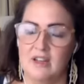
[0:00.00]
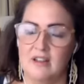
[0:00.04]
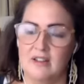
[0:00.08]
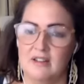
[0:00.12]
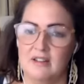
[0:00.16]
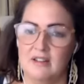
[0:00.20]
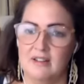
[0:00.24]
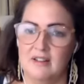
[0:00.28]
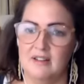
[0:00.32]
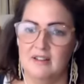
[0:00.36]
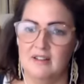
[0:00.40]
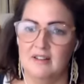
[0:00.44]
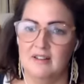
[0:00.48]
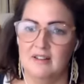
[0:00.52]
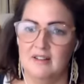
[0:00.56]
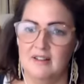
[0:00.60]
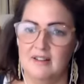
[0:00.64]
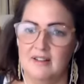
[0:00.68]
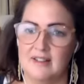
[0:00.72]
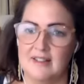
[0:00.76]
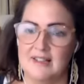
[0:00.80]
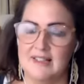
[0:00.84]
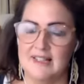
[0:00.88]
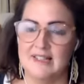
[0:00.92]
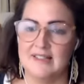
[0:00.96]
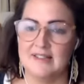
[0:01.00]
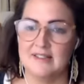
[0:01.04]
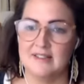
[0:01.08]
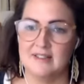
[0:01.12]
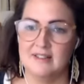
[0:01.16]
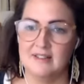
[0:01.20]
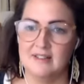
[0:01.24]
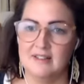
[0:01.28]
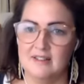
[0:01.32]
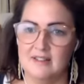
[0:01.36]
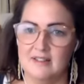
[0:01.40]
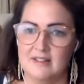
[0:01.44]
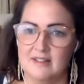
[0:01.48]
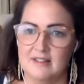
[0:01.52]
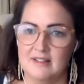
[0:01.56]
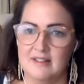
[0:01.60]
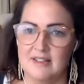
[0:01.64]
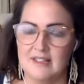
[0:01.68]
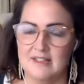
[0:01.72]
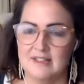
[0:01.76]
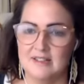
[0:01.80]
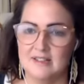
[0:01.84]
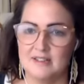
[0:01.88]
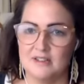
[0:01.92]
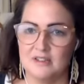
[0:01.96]
and listen,
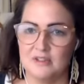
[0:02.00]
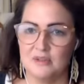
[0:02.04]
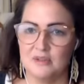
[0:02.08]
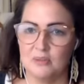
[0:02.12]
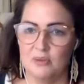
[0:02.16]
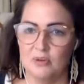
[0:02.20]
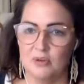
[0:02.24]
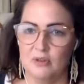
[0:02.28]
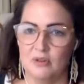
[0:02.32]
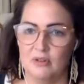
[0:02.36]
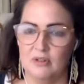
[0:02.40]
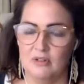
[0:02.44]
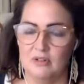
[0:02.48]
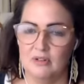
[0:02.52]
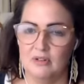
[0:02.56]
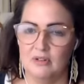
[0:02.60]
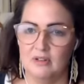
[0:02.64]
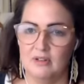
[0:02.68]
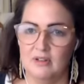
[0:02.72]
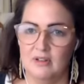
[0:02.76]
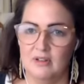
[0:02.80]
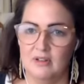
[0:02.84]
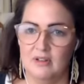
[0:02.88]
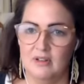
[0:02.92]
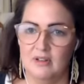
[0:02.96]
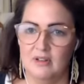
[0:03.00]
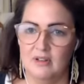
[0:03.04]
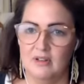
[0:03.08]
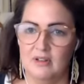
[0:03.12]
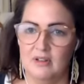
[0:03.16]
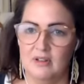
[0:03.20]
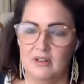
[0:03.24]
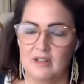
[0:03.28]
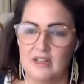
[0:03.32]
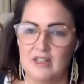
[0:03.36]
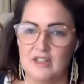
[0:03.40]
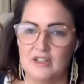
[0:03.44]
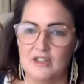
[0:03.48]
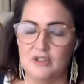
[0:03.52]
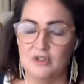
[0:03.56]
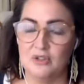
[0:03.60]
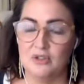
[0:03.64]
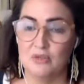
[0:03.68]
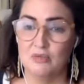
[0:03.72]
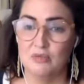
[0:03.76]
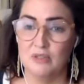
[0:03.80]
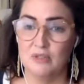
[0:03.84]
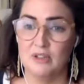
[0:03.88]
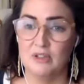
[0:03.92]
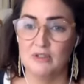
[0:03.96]
listen to what is
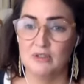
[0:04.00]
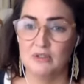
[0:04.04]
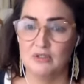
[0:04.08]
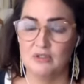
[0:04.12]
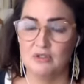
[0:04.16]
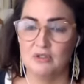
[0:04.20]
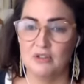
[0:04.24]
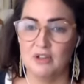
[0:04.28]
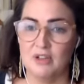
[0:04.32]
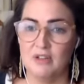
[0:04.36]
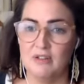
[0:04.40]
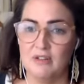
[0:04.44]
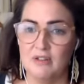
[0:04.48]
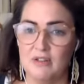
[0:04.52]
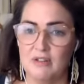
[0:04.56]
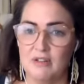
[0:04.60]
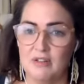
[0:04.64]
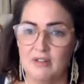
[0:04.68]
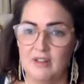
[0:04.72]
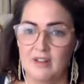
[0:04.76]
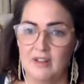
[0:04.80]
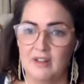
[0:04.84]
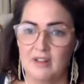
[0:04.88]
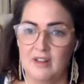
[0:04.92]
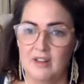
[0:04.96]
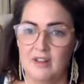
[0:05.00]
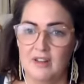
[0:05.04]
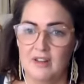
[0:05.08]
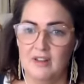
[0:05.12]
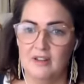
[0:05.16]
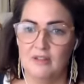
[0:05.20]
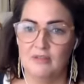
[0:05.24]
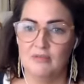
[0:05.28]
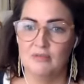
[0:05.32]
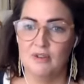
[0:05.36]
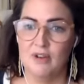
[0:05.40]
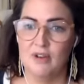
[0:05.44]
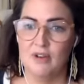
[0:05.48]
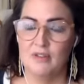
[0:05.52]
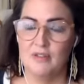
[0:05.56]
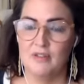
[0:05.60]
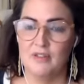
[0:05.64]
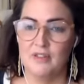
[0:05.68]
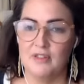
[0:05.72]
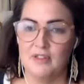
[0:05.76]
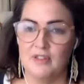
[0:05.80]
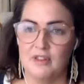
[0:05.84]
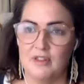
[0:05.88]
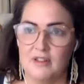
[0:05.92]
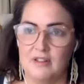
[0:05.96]
your real truth
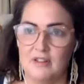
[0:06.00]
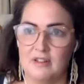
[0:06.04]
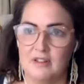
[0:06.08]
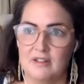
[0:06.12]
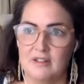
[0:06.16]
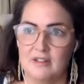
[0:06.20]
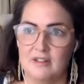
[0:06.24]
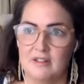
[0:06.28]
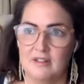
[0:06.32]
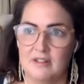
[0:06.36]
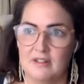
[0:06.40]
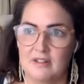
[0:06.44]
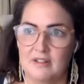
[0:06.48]
rather than